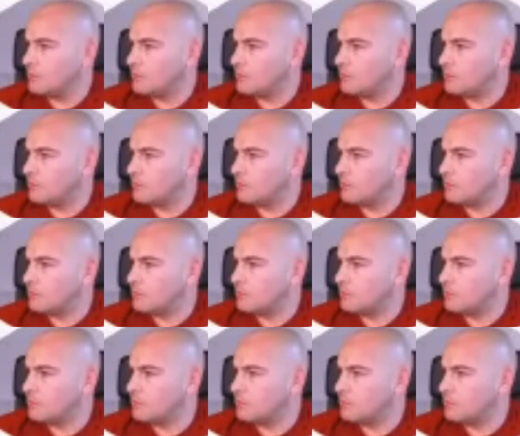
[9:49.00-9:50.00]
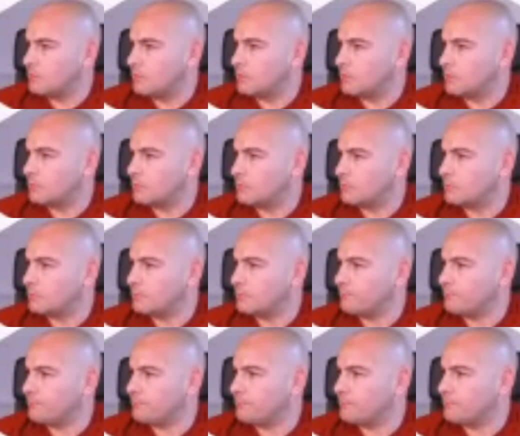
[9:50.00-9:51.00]
Okay, cool.
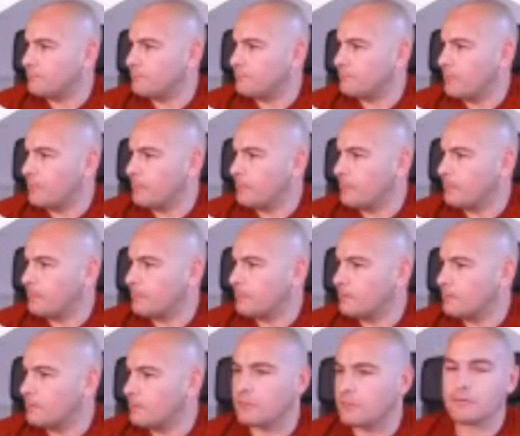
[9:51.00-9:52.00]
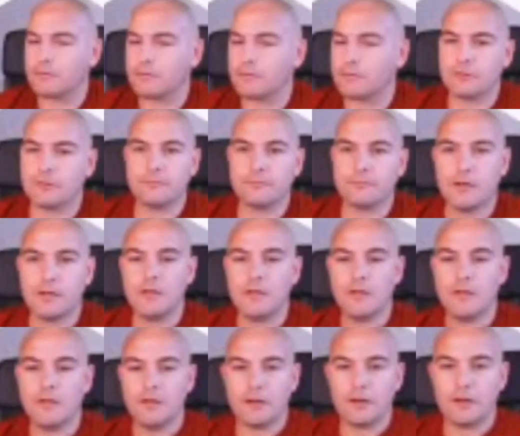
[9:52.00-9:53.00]
Right, cool. Okay, so let's
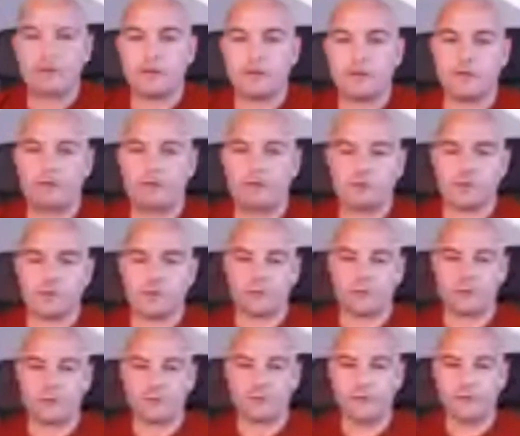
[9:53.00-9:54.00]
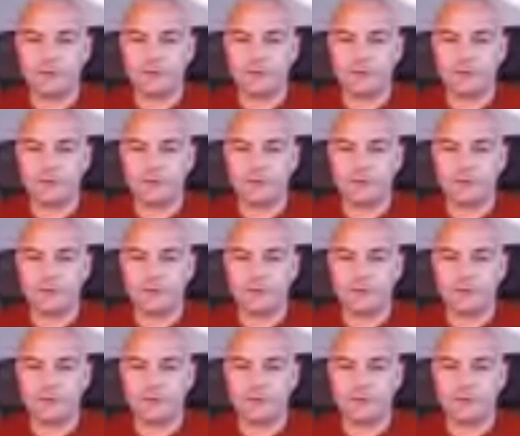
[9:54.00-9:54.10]
crack on. So the debrief then.